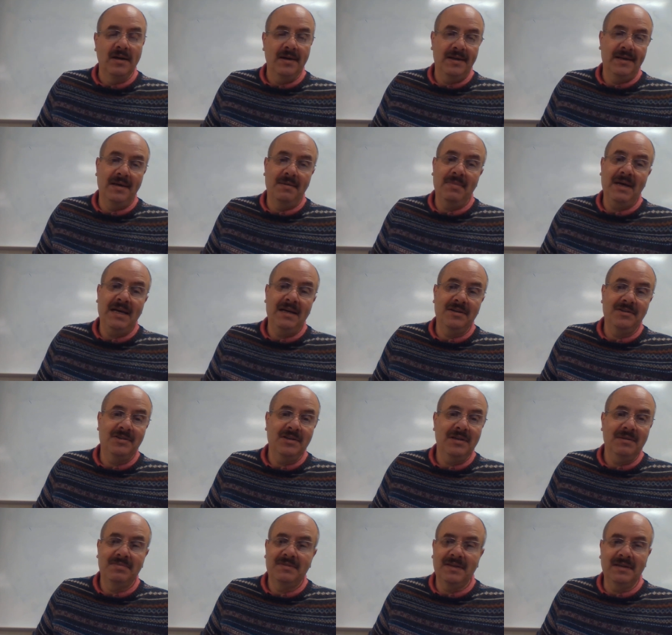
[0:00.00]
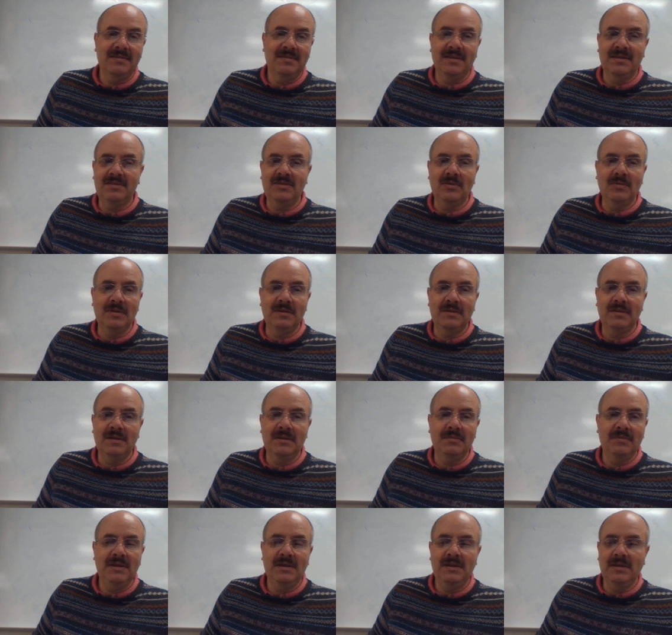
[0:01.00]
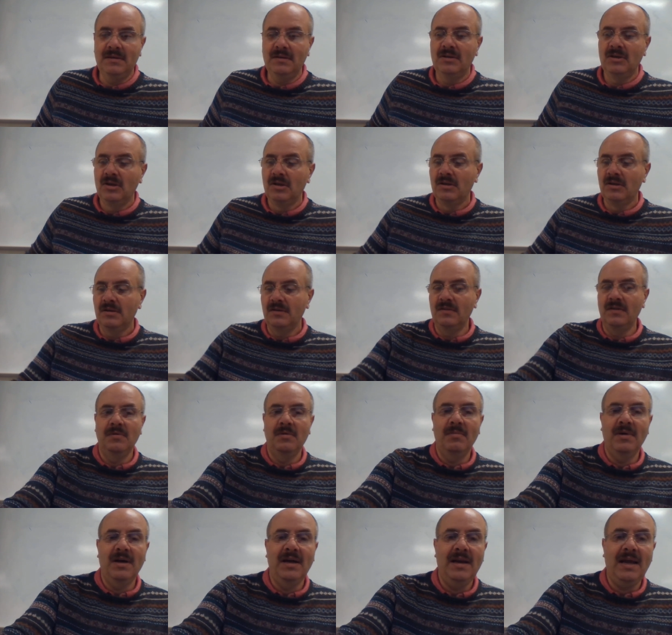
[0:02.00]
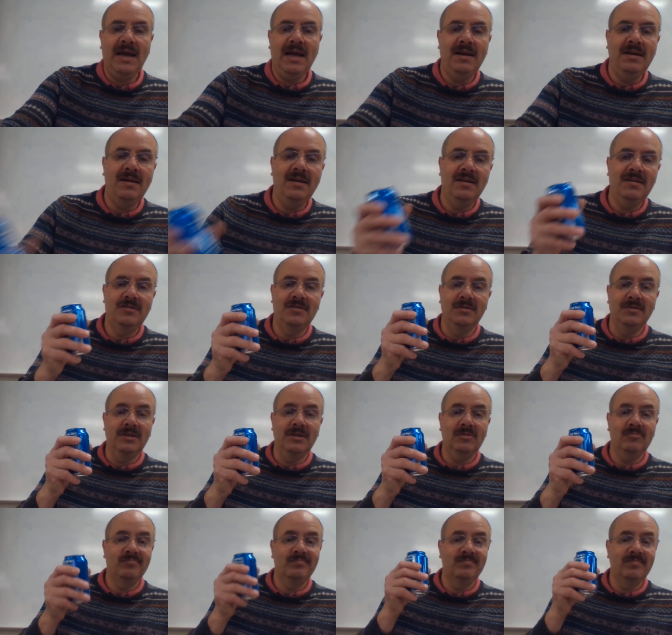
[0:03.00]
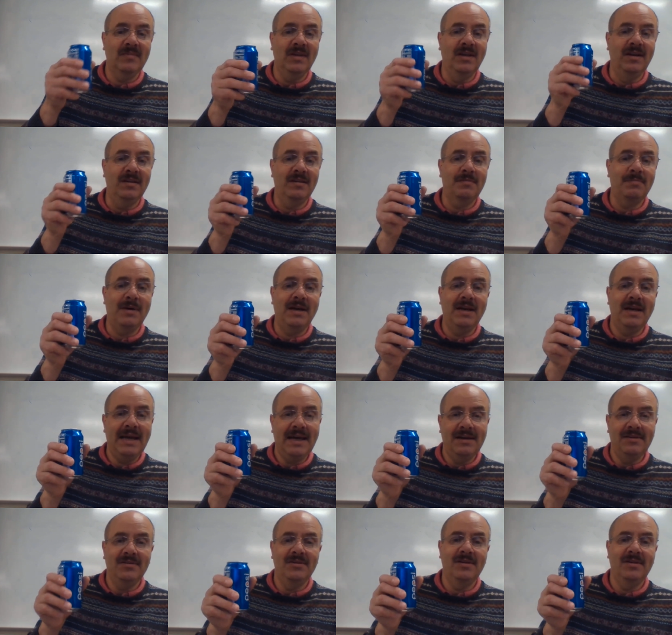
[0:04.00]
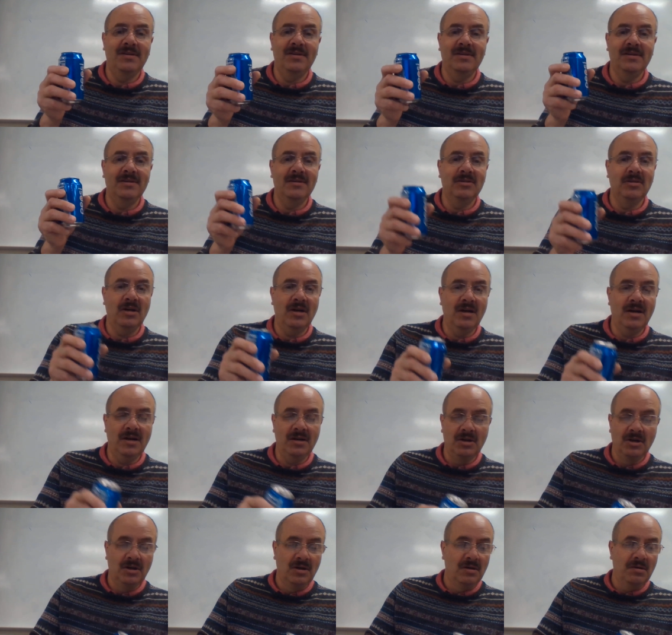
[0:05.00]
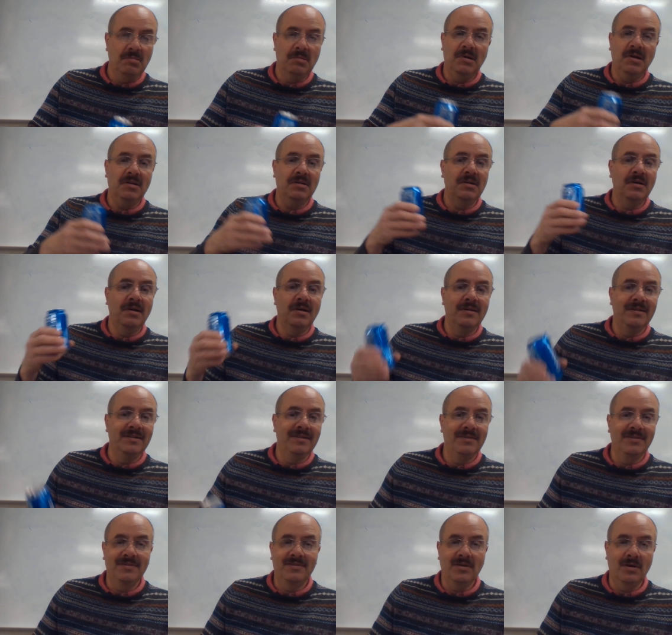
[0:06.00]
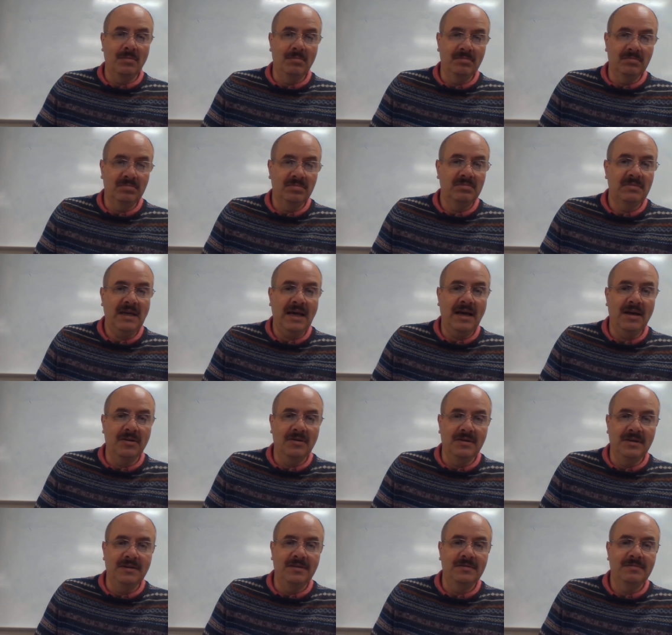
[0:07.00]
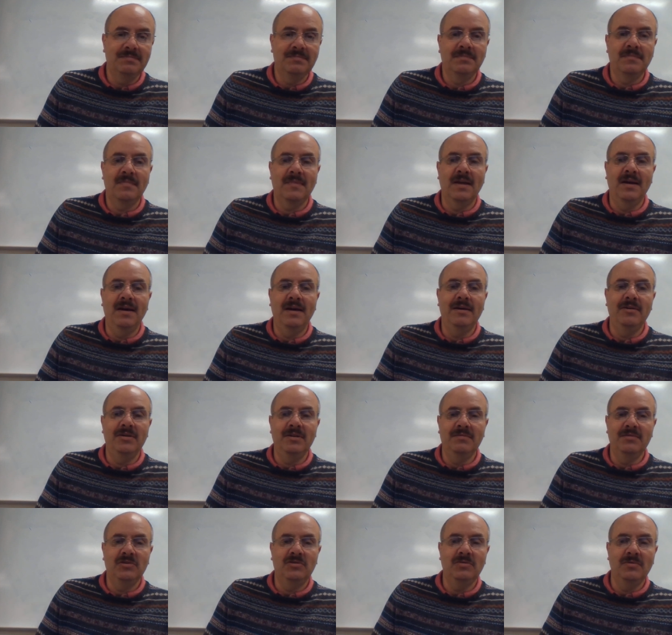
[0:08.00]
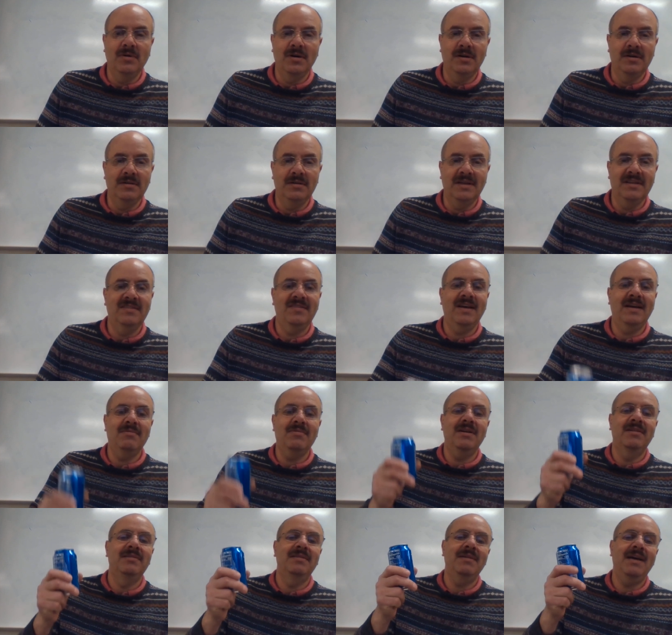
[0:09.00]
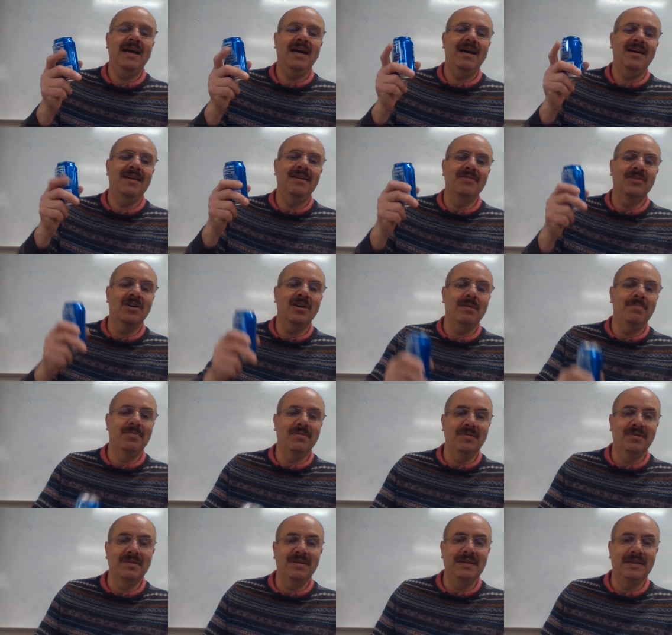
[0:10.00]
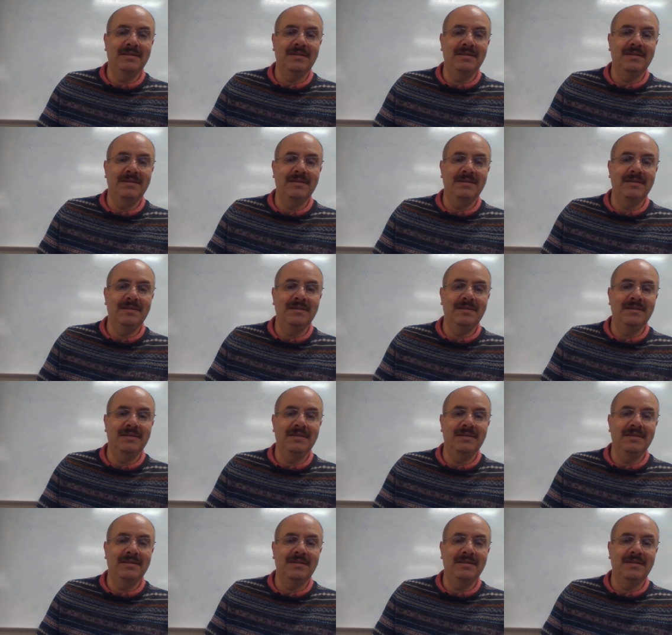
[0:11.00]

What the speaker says: And that bag of chips, that's not the only thing we eat. Because then we might add this to it, and this might add another 100 and some calories. Right, or even 200, and then it's like, I'll have a couple of